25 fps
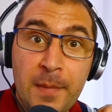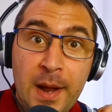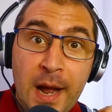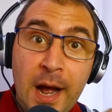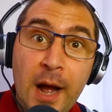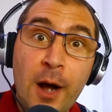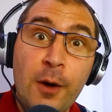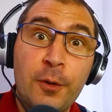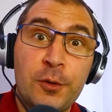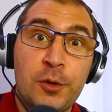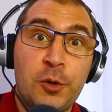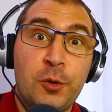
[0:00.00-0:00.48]

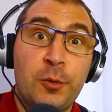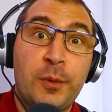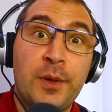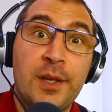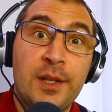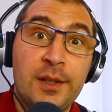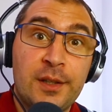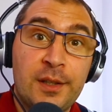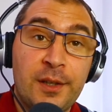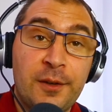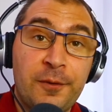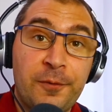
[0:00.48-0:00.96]
audio
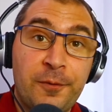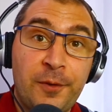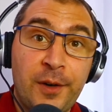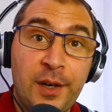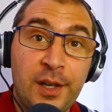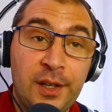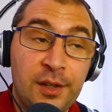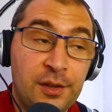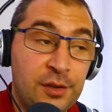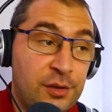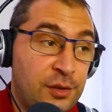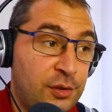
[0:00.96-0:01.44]

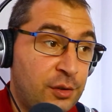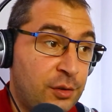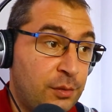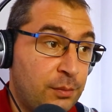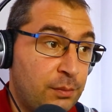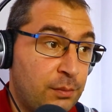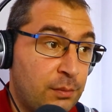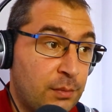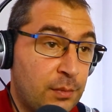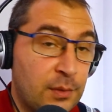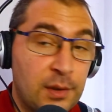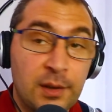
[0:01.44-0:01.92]
interface?
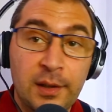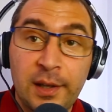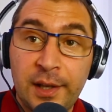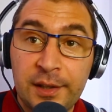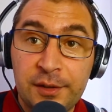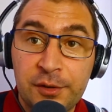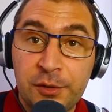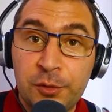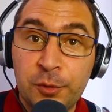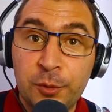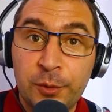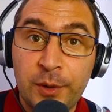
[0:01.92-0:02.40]

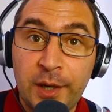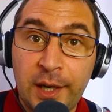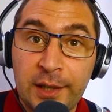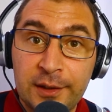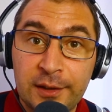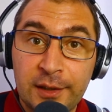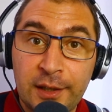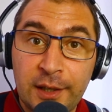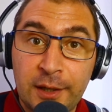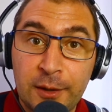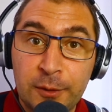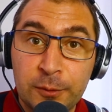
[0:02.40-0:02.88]
Let's do that
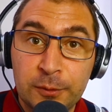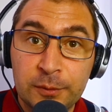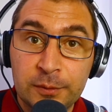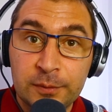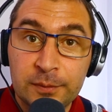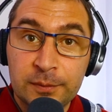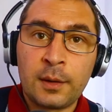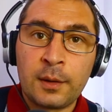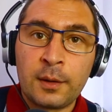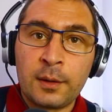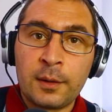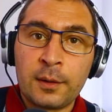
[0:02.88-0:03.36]
now.
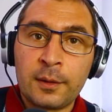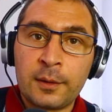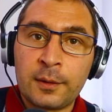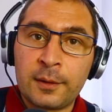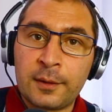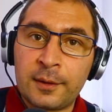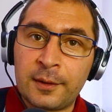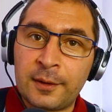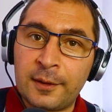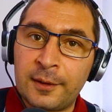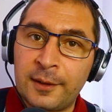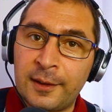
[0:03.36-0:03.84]

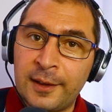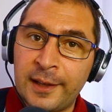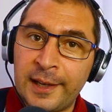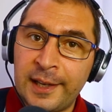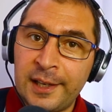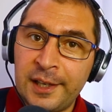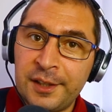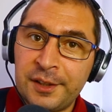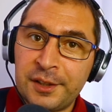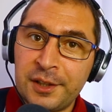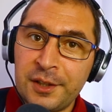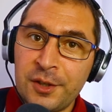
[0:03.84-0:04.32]

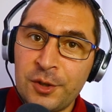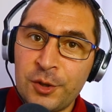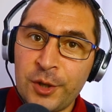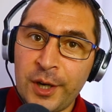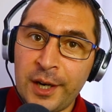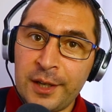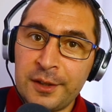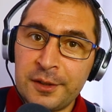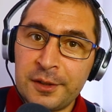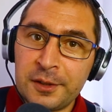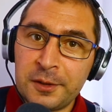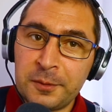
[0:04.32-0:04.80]
Ladies and
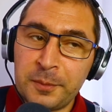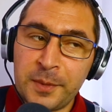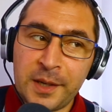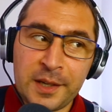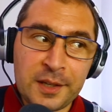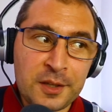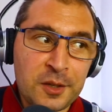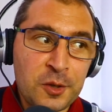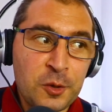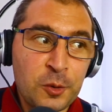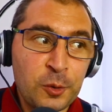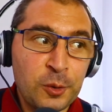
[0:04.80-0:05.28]

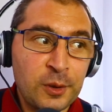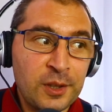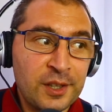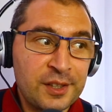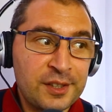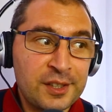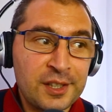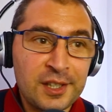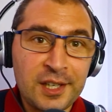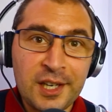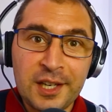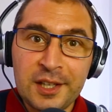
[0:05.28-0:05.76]
gentlemen, you
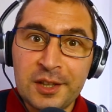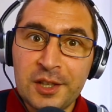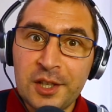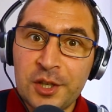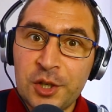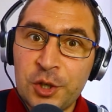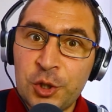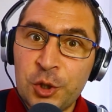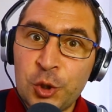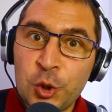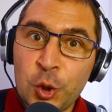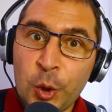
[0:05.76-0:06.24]
listening the
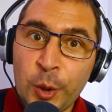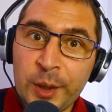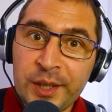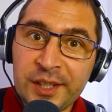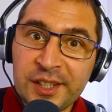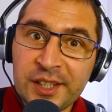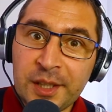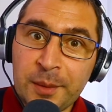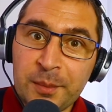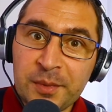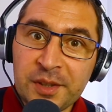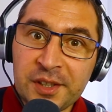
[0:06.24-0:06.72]
Shure
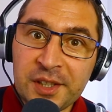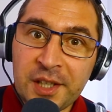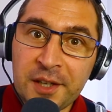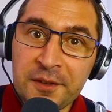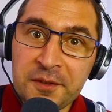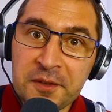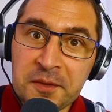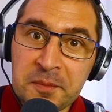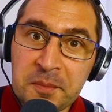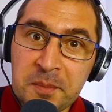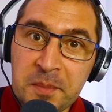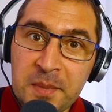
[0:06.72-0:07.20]

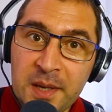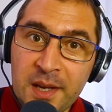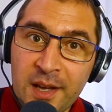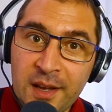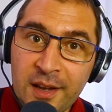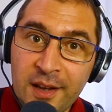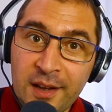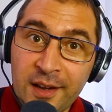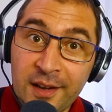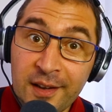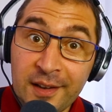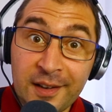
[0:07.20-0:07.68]

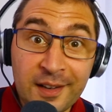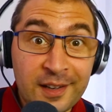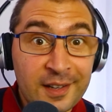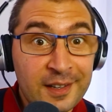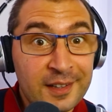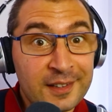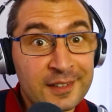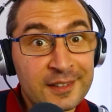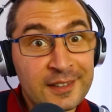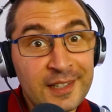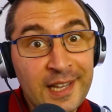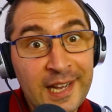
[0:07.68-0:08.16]
Sm7b
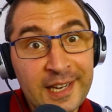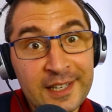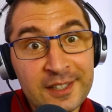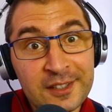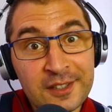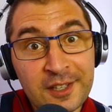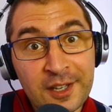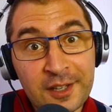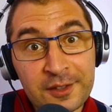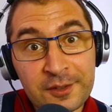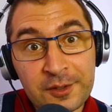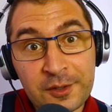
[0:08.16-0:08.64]

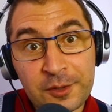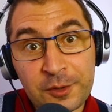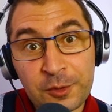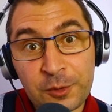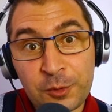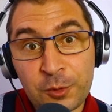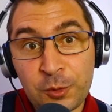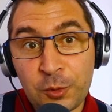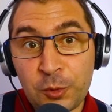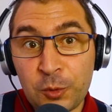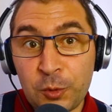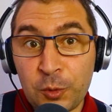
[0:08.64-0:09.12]
connected
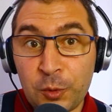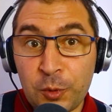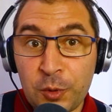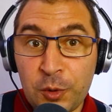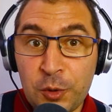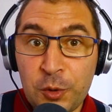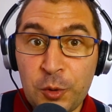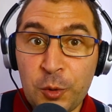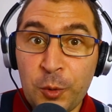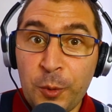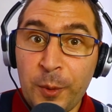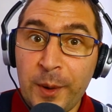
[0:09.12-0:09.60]
to
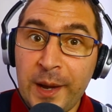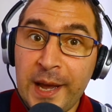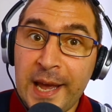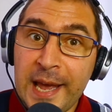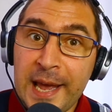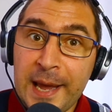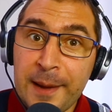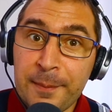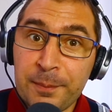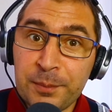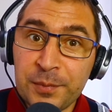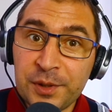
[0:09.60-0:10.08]

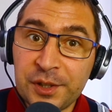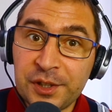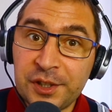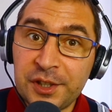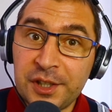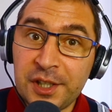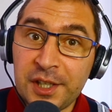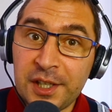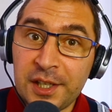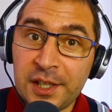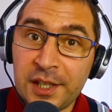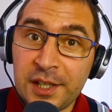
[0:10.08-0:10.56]

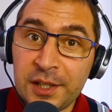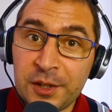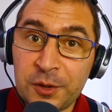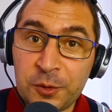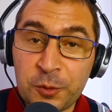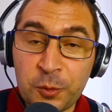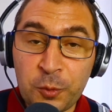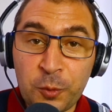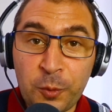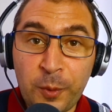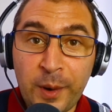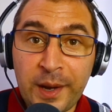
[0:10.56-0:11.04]

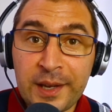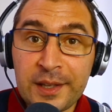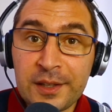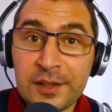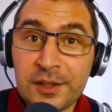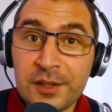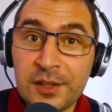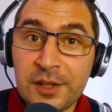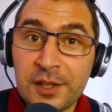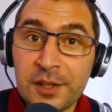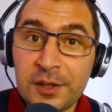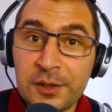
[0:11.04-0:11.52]

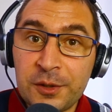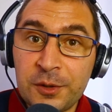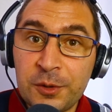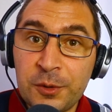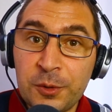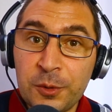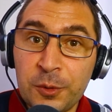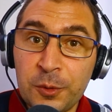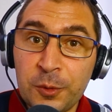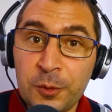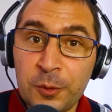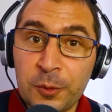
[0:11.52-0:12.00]

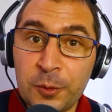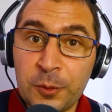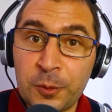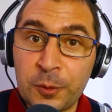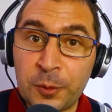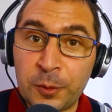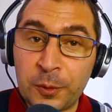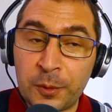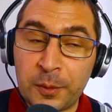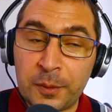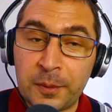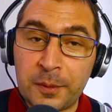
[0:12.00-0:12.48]
UMC22